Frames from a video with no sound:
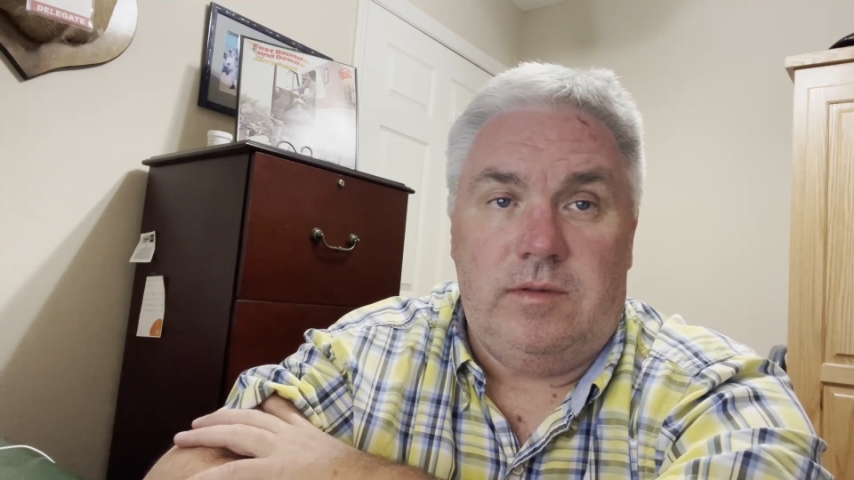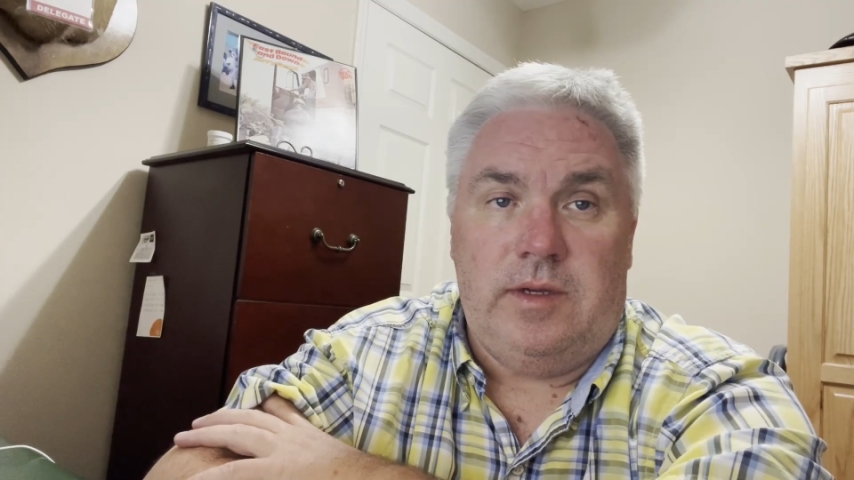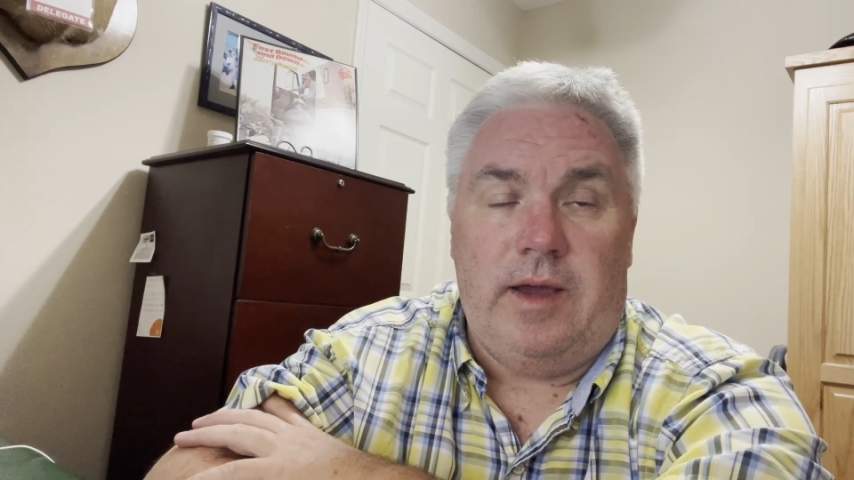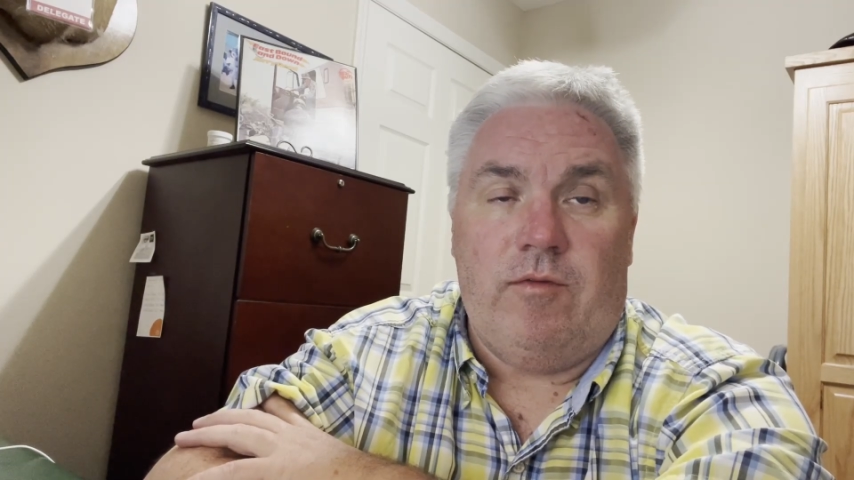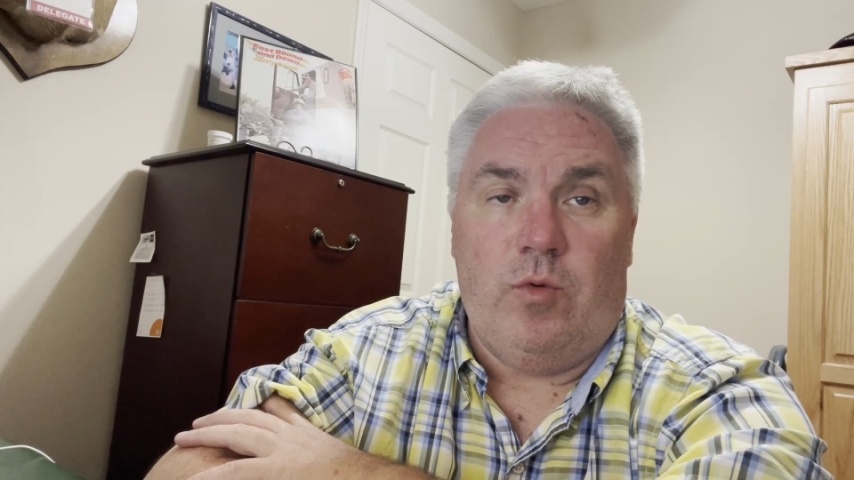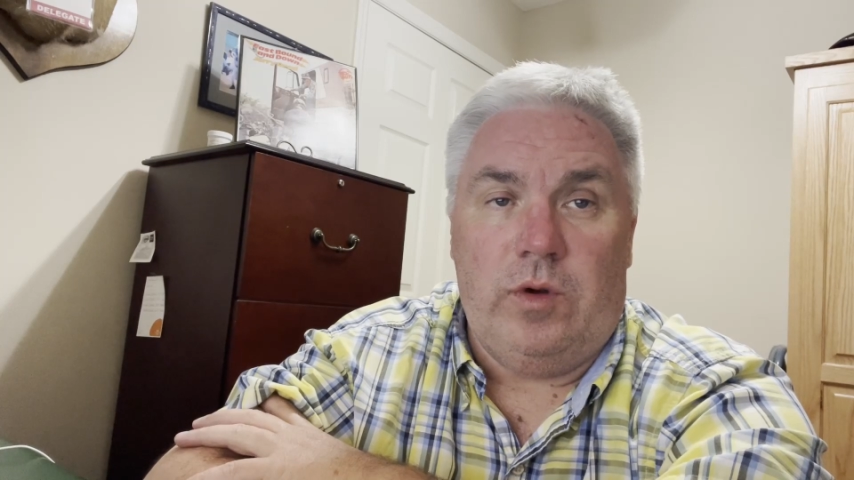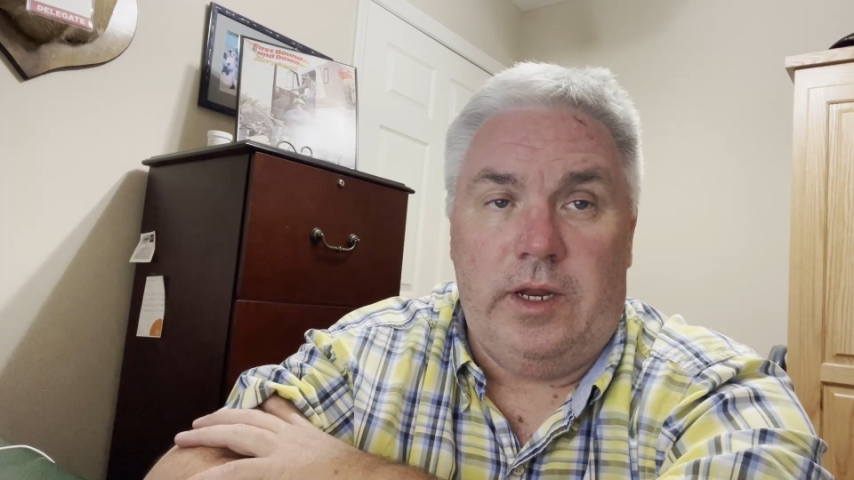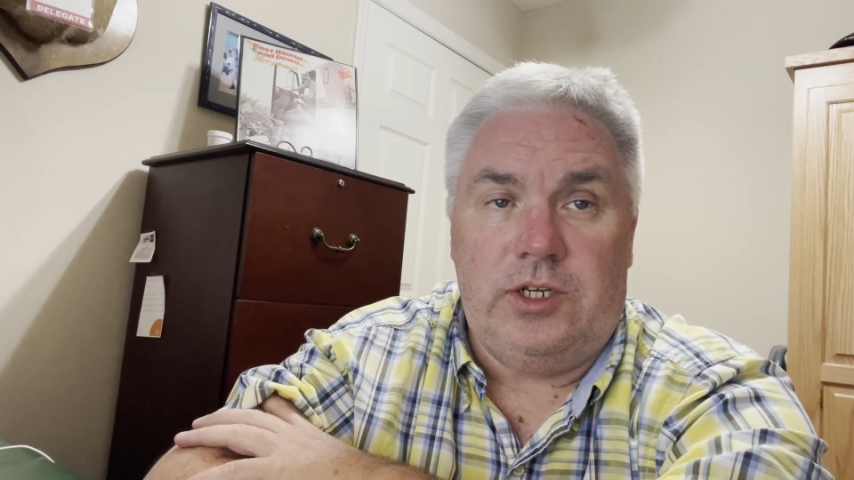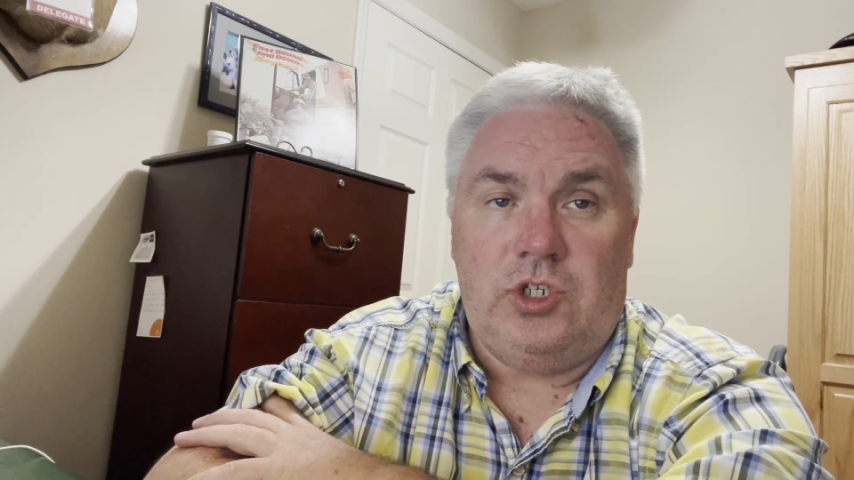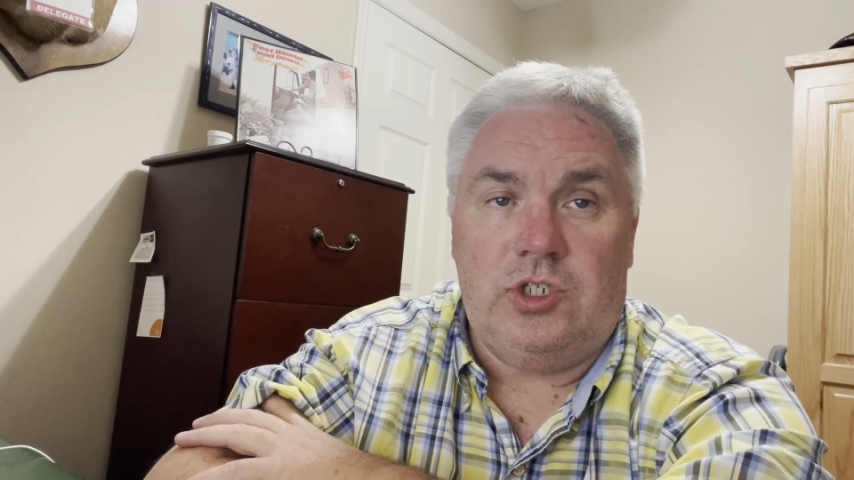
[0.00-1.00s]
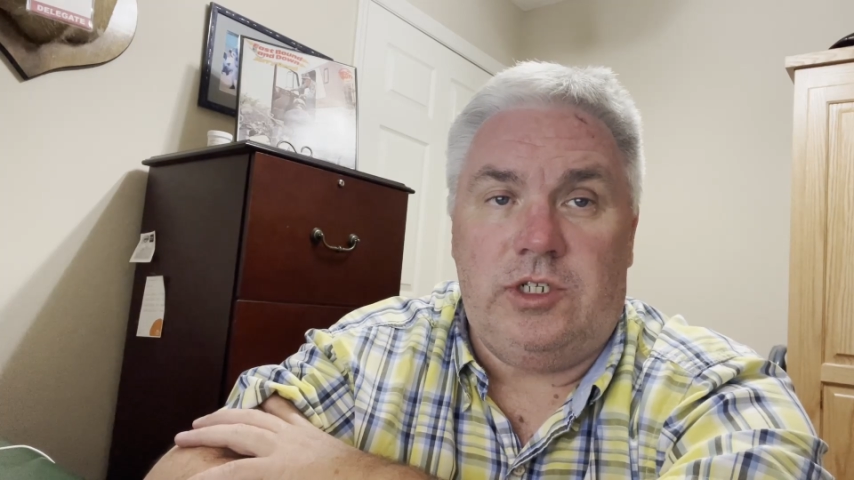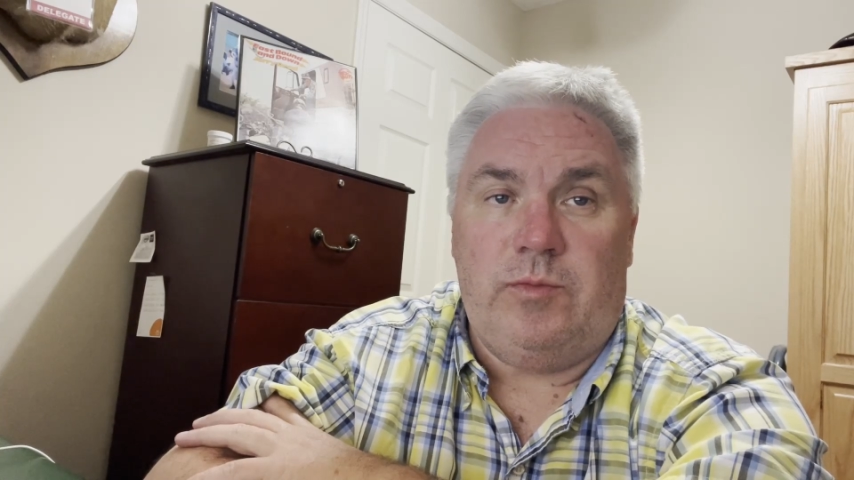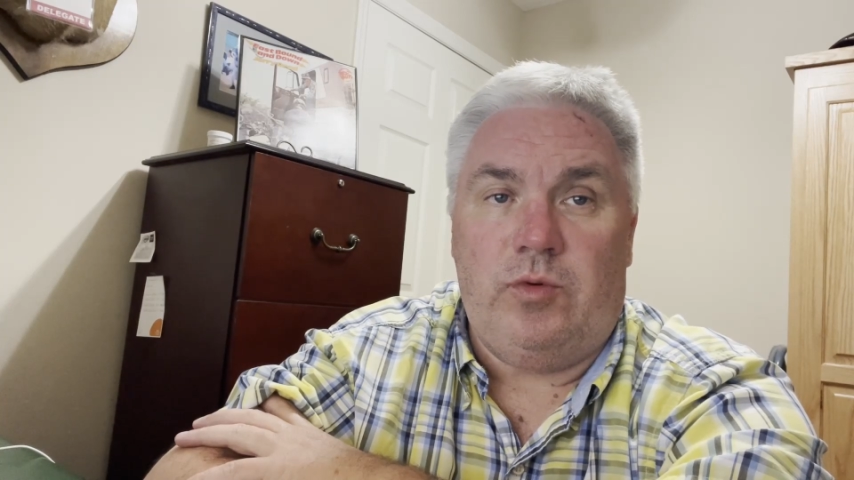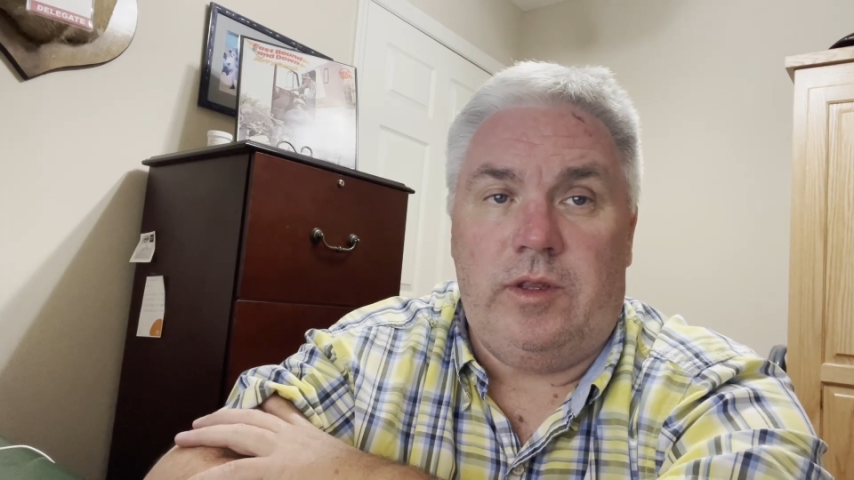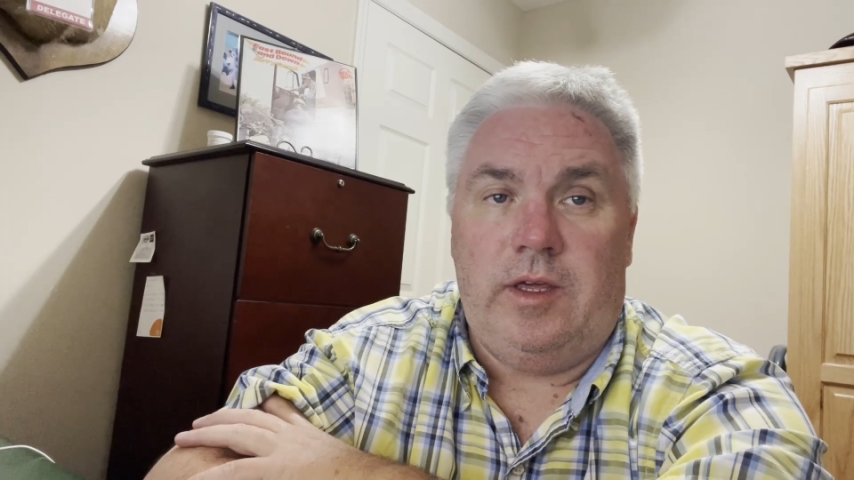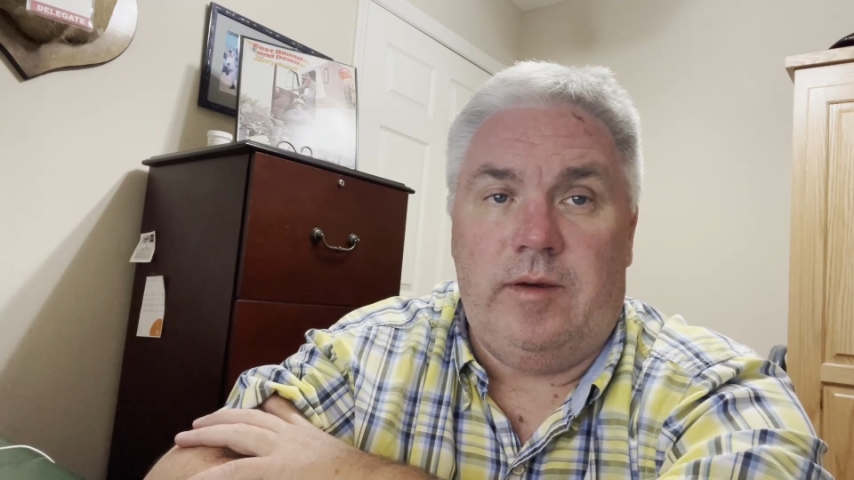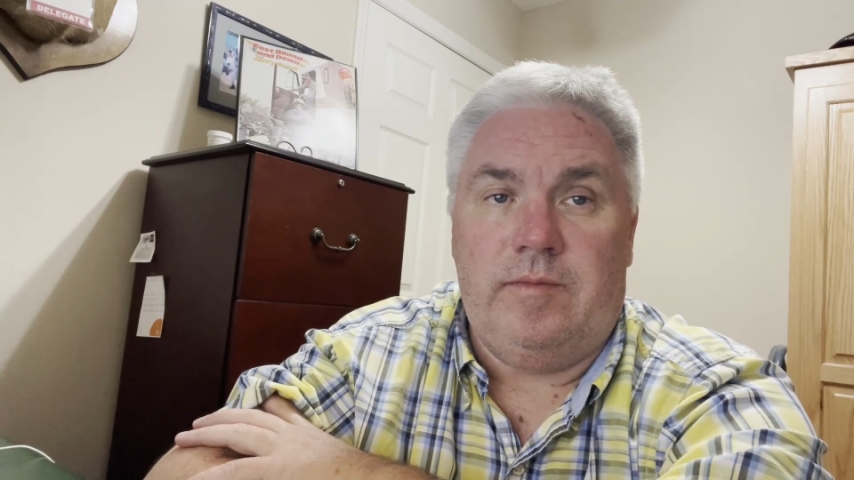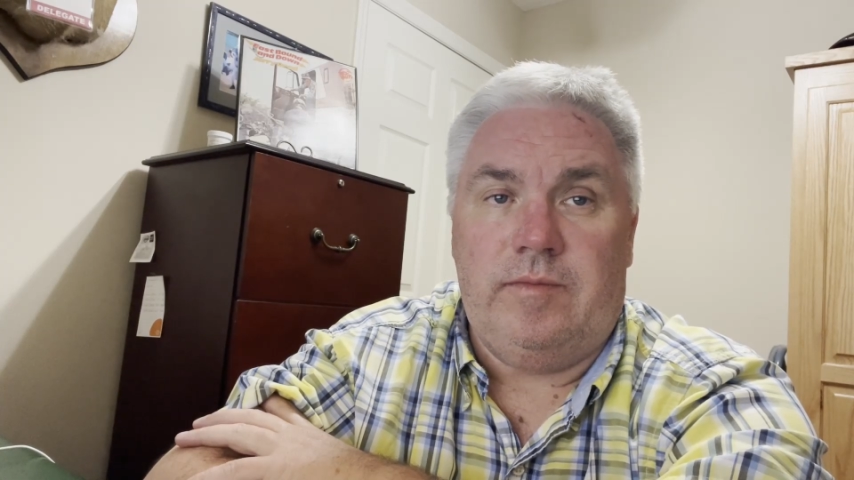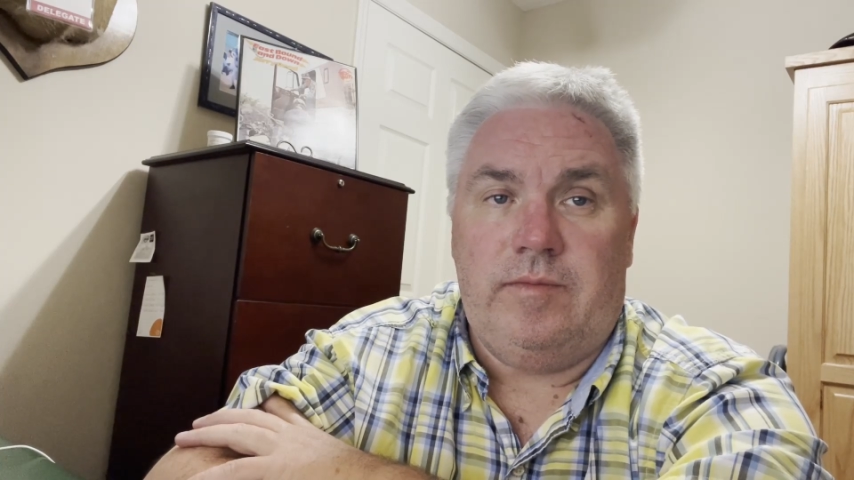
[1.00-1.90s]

have a relationship with him,